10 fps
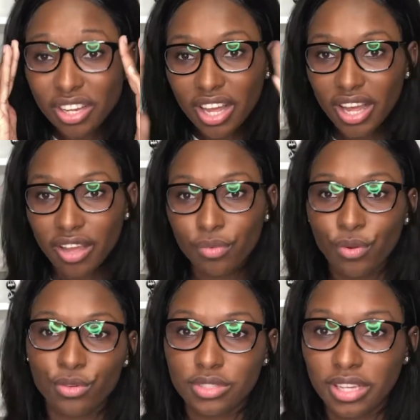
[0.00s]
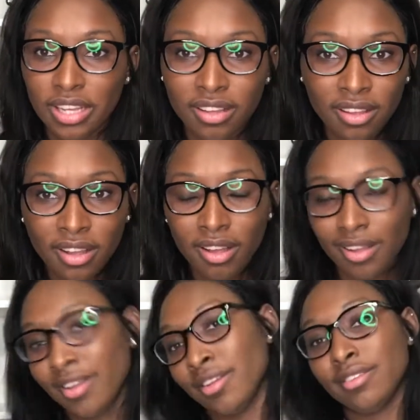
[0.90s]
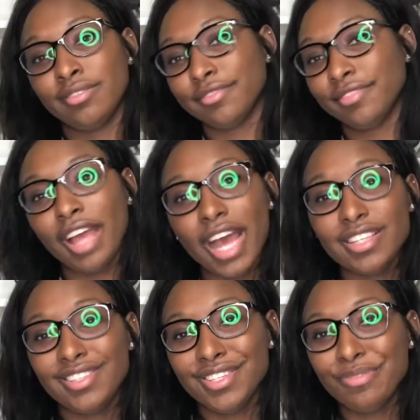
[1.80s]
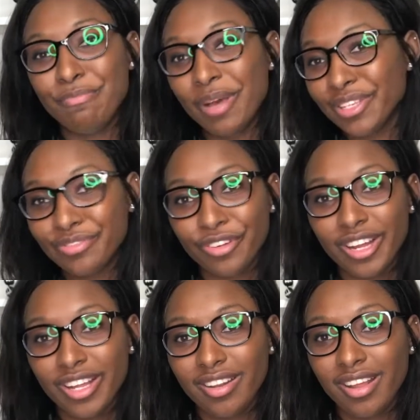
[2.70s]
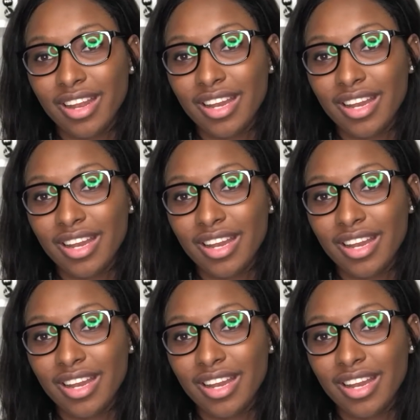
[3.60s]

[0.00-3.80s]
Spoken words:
and Rosa has this best friend